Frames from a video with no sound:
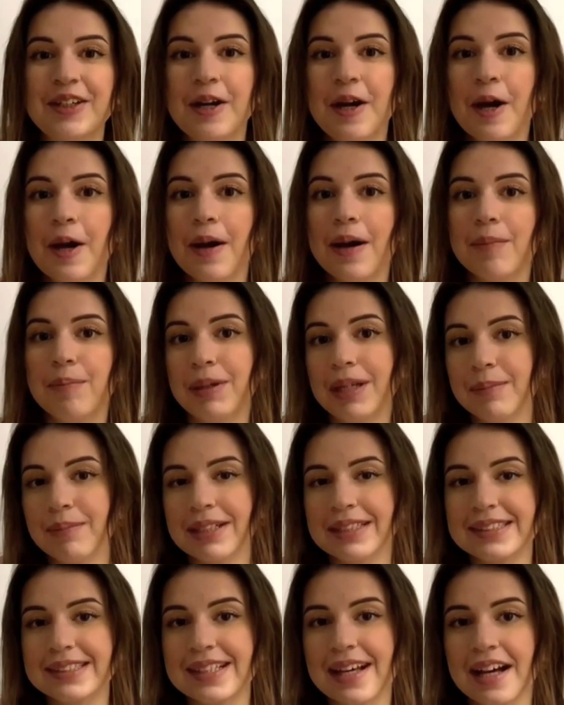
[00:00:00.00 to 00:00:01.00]
be
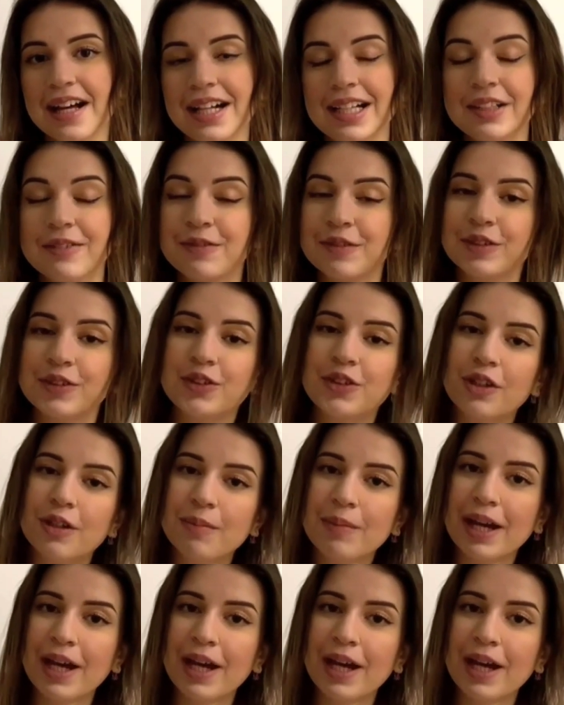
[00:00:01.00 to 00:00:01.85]
myself, to enjoy my own